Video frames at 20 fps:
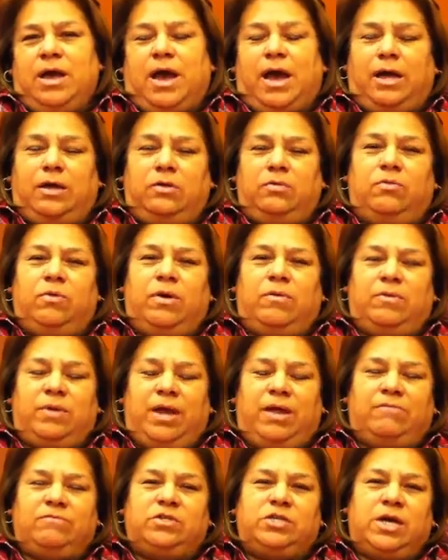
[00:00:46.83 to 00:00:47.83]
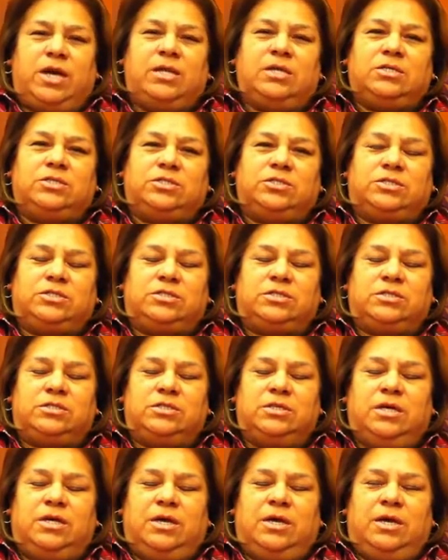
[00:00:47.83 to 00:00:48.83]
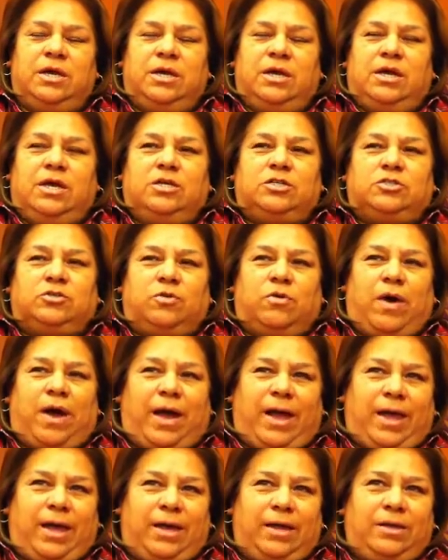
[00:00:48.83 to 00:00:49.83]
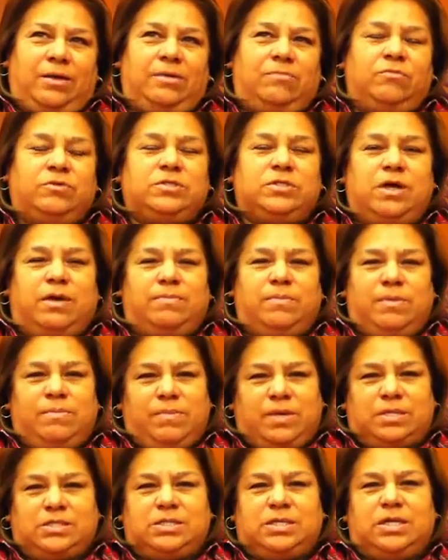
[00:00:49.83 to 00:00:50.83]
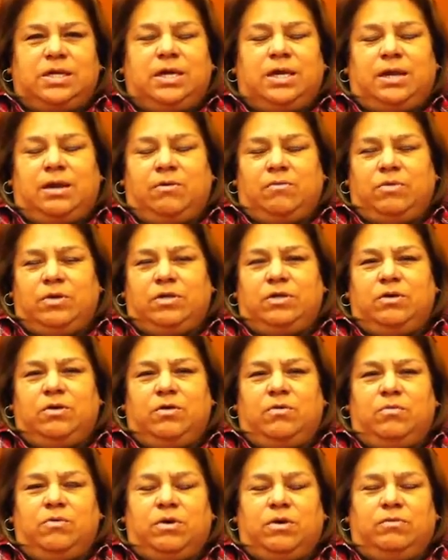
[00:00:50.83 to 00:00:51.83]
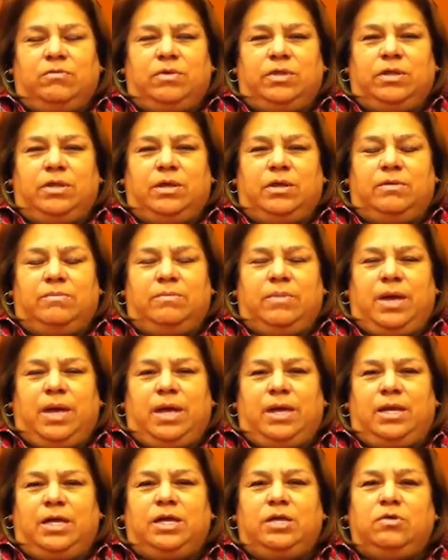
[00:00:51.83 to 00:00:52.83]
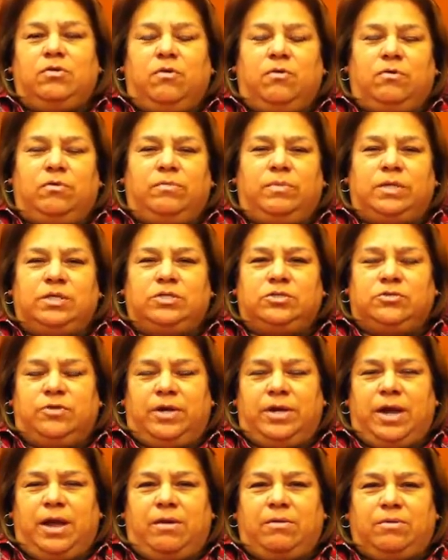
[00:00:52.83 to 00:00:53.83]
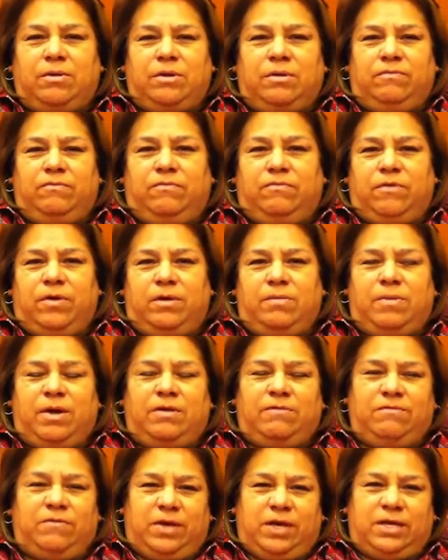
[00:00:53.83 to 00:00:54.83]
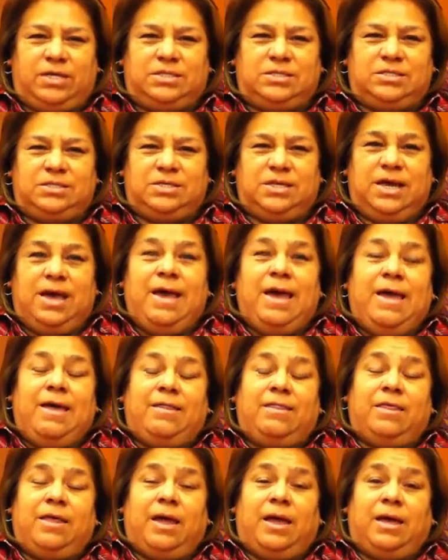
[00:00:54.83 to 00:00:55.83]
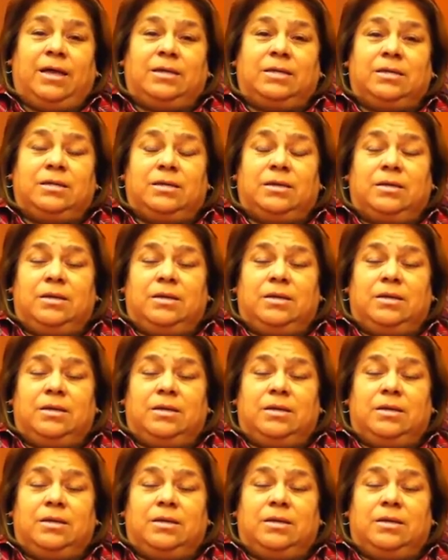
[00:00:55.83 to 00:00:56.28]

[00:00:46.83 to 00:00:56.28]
I knew I would have challenges. So I was optimistic and I went to go work with him, and he told me straight out in front of my face that